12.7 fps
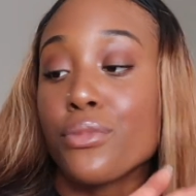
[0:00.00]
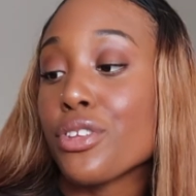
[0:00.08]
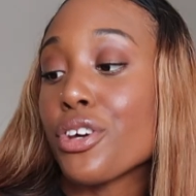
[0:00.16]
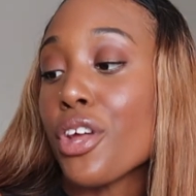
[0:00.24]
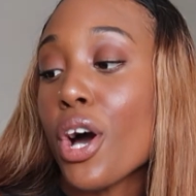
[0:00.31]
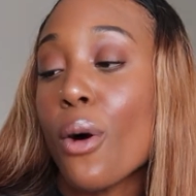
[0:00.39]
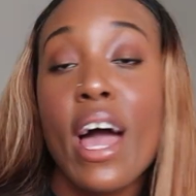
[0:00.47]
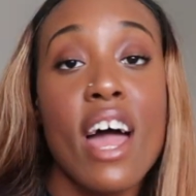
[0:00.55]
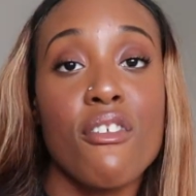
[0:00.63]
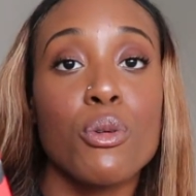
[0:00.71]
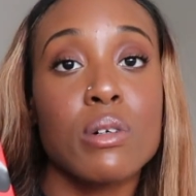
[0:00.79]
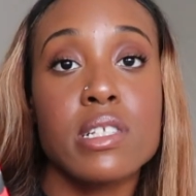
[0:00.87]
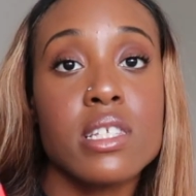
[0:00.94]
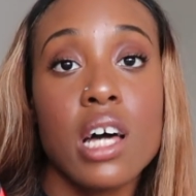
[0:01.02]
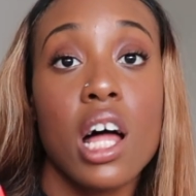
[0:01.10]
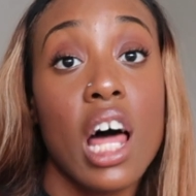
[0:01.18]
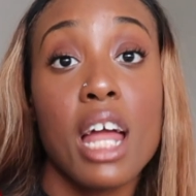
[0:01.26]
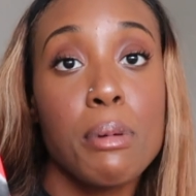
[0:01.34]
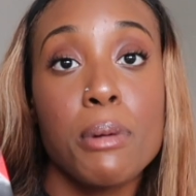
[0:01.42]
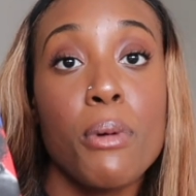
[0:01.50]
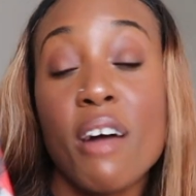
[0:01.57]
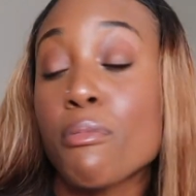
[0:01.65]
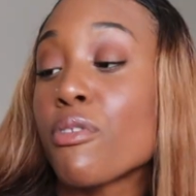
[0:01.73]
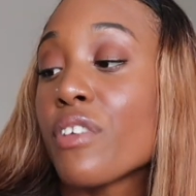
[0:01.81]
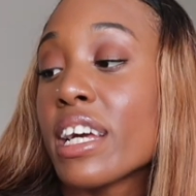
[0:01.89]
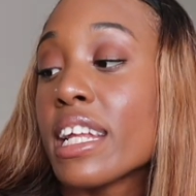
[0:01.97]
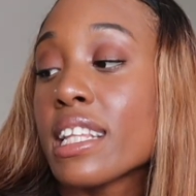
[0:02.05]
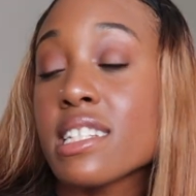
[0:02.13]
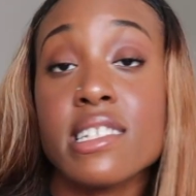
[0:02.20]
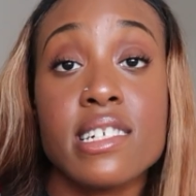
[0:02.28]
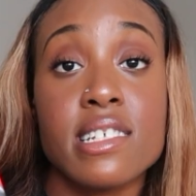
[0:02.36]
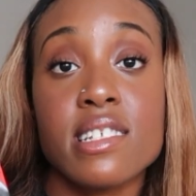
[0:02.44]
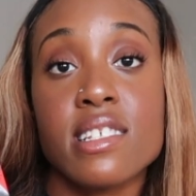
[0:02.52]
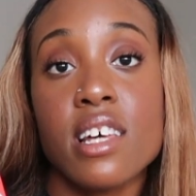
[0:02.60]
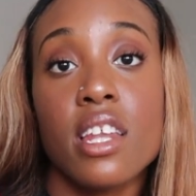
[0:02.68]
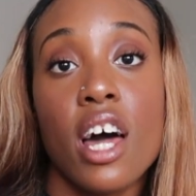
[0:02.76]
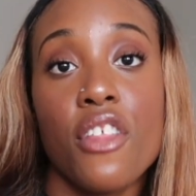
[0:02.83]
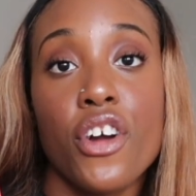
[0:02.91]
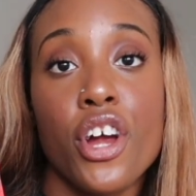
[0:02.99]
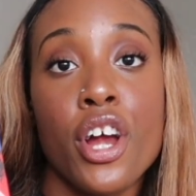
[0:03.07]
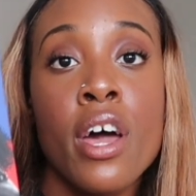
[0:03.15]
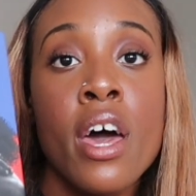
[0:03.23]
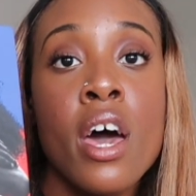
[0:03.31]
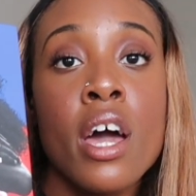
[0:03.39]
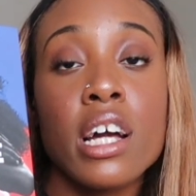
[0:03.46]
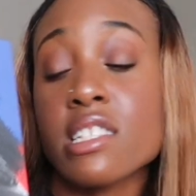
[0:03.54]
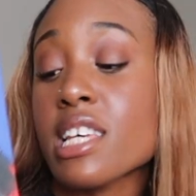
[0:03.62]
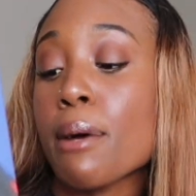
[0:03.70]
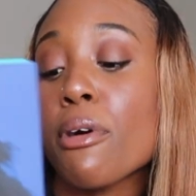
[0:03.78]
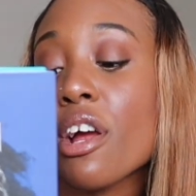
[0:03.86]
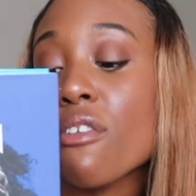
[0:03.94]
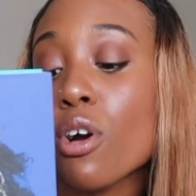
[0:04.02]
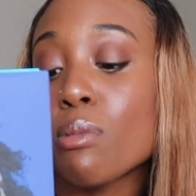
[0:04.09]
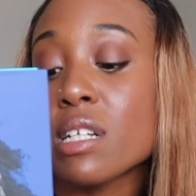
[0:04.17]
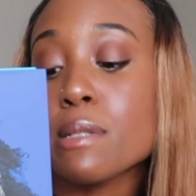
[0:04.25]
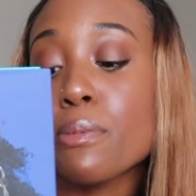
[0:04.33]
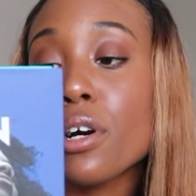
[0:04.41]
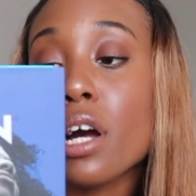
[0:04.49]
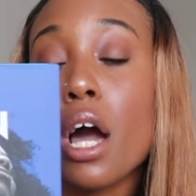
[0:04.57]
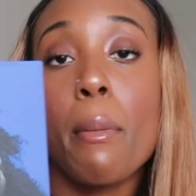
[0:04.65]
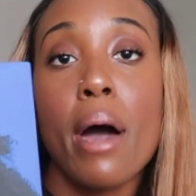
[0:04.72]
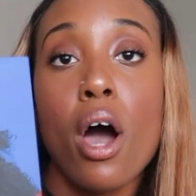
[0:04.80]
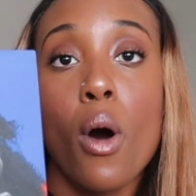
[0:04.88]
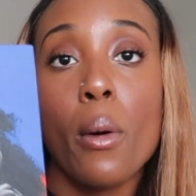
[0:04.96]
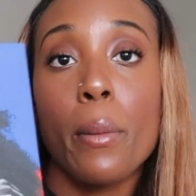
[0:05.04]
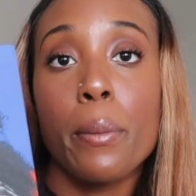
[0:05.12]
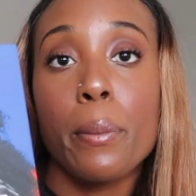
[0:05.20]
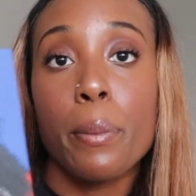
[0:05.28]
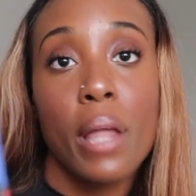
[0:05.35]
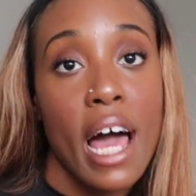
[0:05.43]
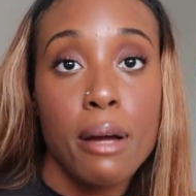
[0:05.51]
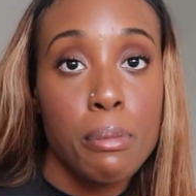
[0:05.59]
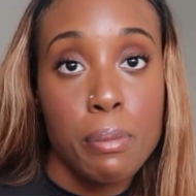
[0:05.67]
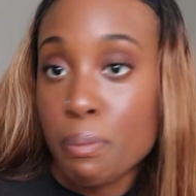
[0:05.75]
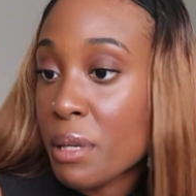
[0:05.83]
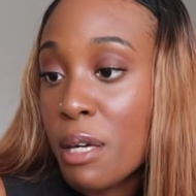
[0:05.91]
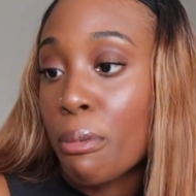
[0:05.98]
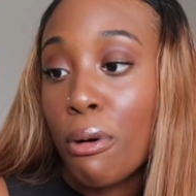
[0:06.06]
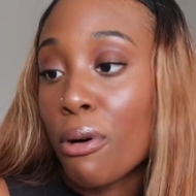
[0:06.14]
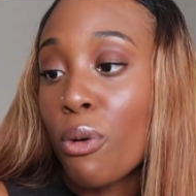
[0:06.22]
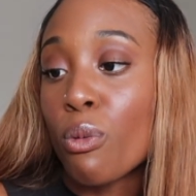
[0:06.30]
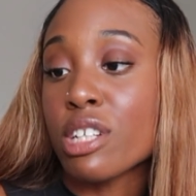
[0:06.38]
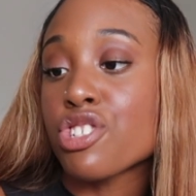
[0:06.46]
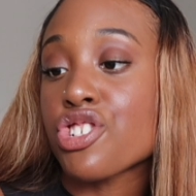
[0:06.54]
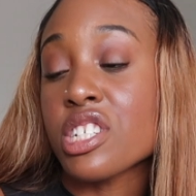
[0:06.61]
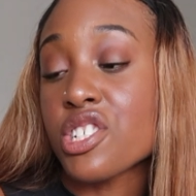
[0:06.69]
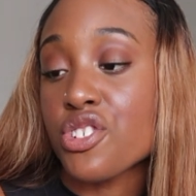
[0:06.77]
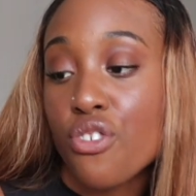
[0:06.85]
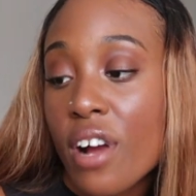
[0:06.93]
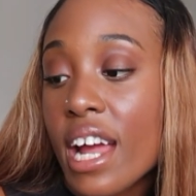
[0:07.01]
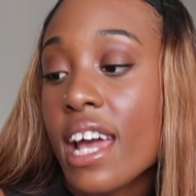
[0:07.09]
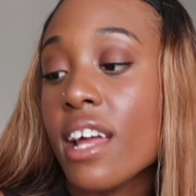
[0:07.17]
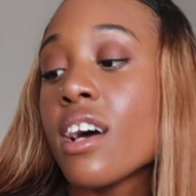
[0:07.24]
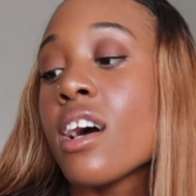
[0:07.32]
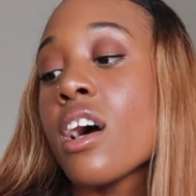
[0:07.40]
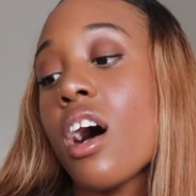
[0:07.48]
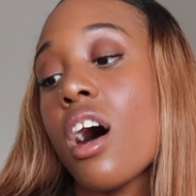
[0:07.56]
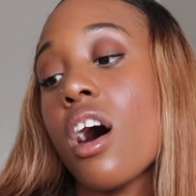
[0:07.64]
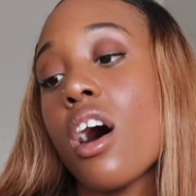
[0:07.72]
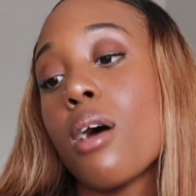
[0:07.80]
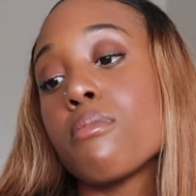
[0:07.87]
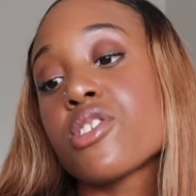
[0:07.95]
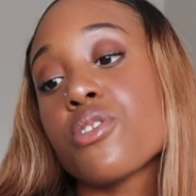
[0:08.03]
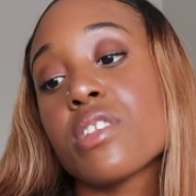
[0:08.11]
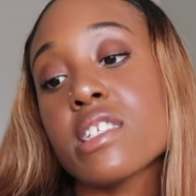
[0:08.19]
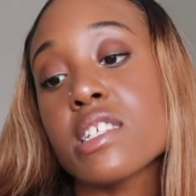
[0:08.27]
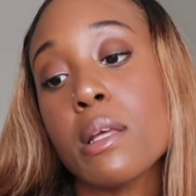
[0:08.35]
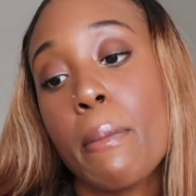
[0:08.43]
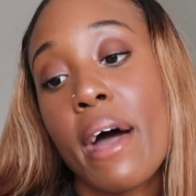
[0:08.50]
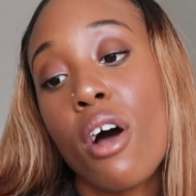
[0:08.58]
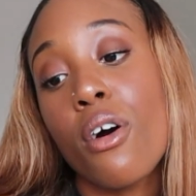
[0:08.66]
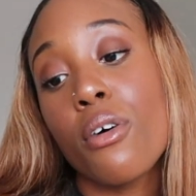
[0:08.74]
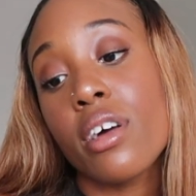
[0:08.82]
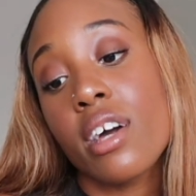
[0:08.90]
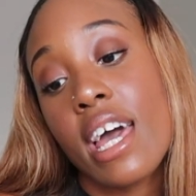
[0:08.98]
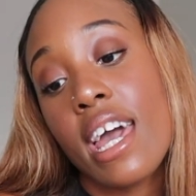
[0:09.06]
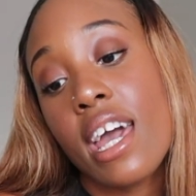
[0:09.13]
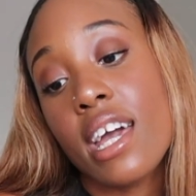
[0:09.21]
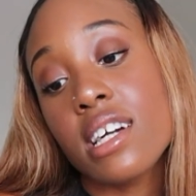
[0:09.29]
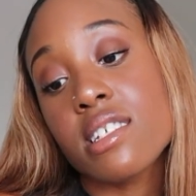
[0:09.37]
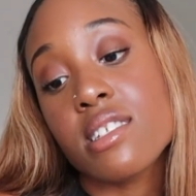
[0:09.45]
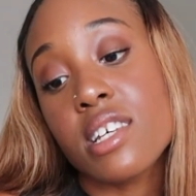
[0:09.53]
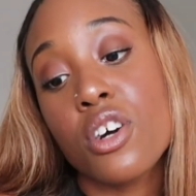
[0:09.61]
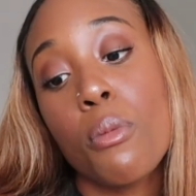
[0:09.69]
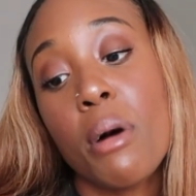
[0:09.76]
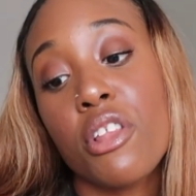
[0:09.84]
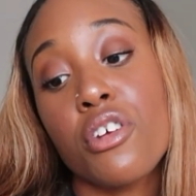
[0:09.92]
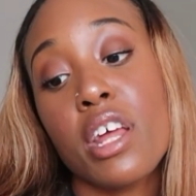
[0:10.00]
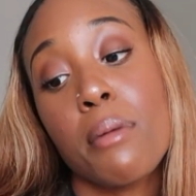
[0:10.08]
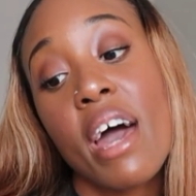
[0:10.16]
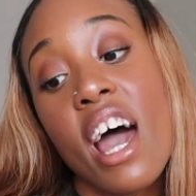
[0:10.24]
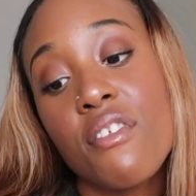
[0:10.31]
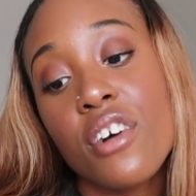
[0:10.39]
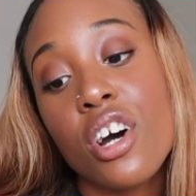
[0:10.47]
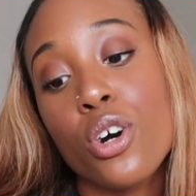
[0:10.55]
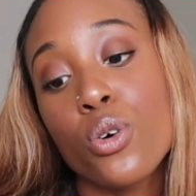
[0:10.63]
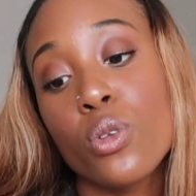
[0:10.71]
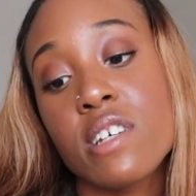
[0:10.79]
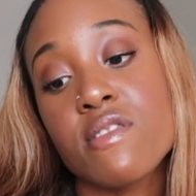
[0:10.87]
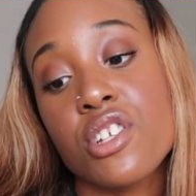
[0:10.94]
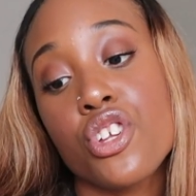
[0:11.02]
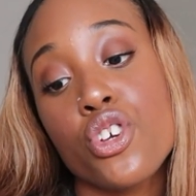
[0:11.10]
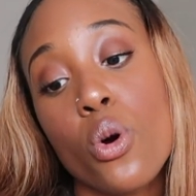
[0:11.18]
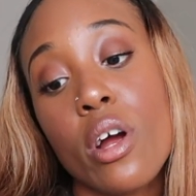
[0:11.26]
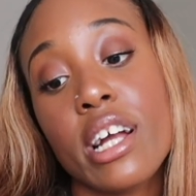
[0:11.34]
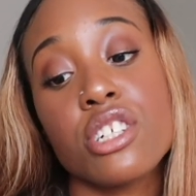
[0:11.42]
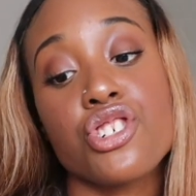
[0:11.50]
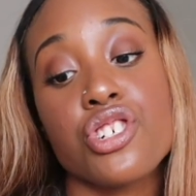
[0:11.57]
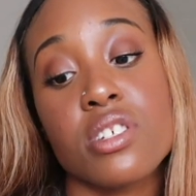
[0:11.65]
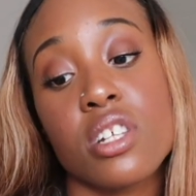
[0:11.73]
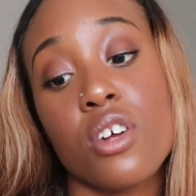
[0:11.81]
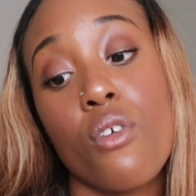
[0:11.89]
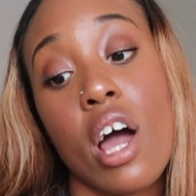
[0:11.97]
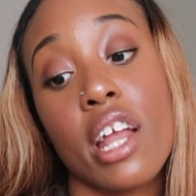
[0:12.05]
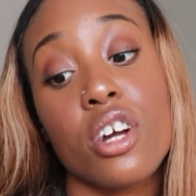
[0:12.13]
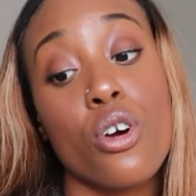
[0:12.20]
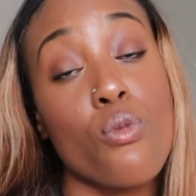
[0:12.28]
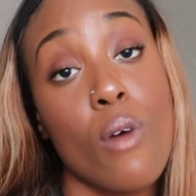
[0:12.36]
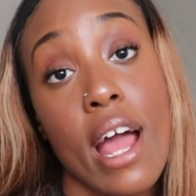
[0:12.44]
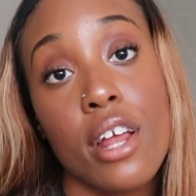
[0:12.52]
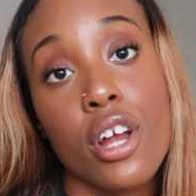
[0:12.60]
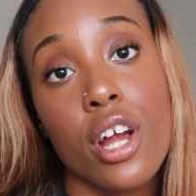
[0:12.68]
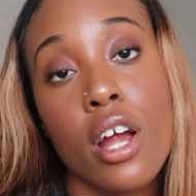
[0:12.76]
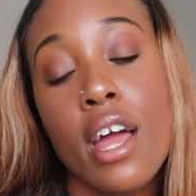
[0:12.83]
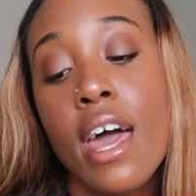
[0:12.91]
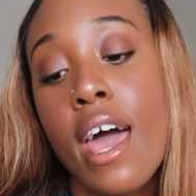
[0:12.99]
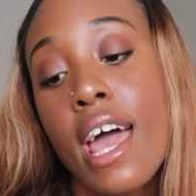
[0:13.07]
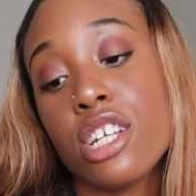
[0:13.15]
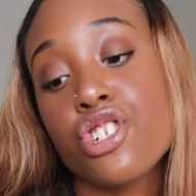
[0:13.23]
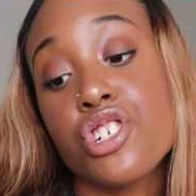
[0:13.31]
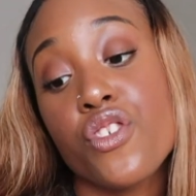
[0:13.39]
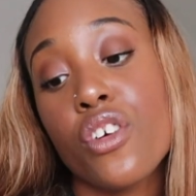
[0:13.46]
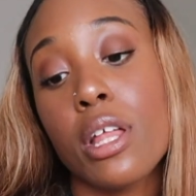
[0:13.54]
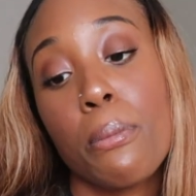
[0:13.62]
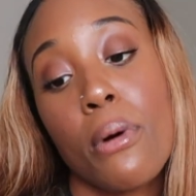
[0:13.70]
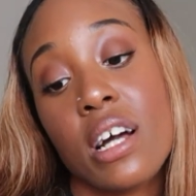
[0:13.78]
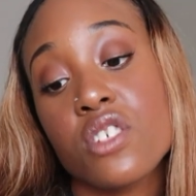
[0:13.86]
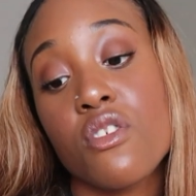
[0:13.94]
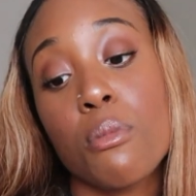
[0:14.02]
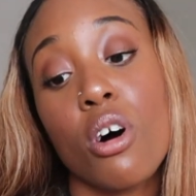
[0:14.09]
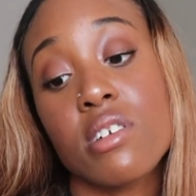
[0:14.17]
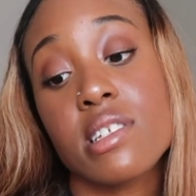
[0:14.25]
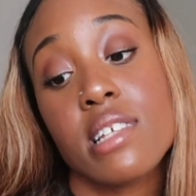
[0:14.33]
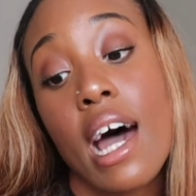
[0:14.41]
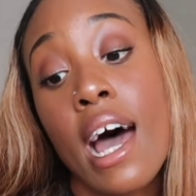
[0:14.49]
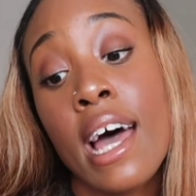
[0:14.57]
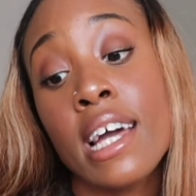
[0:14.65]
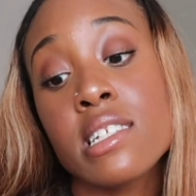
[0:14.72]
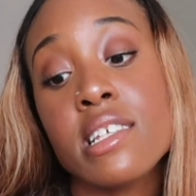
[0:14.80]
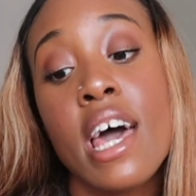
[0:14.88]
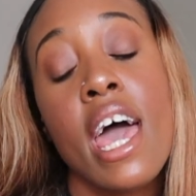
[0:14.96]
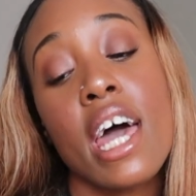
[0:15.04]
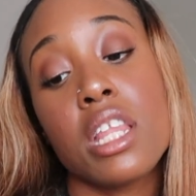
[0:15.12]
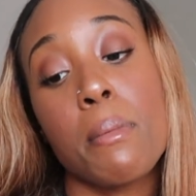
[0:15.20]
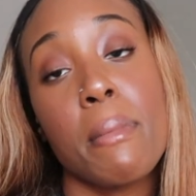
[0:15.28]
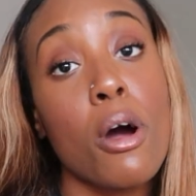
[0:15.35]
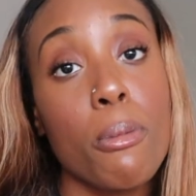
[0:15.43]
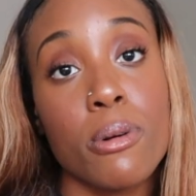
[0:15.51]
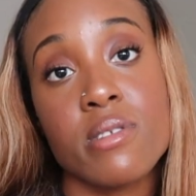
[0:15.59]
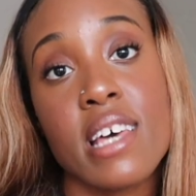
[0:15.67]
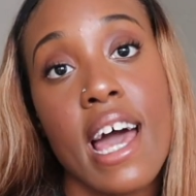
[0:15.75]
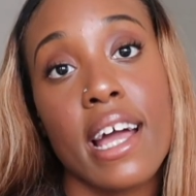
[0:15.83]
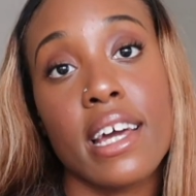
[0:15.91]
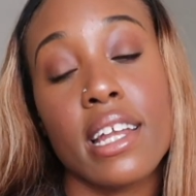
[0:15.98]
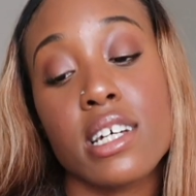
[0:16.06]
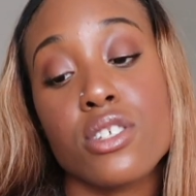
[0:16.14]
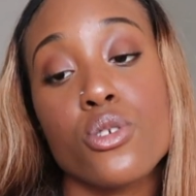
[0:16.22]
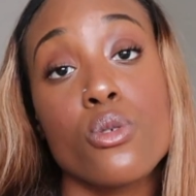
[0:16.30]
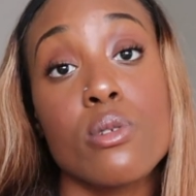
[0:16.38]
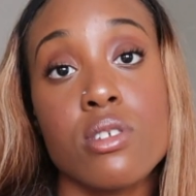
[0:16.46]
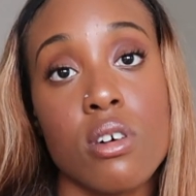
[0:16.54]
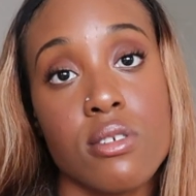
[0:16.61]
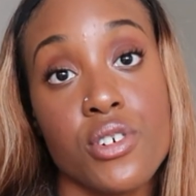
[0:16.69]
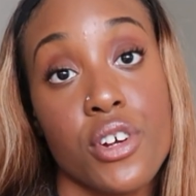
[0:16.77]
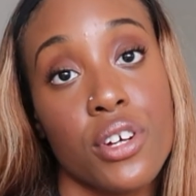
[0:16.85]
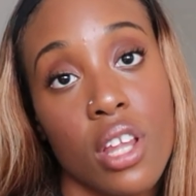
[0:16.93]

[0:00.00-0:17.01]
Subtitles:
You know, a lot of people have been reading this because it's another contemporary romance book about Black people, which is great. So this is about a single mother named Eva who lives in New York, and she's an erotica writer, and she's feeling pressed from all sides. And the male protagonist, who is also her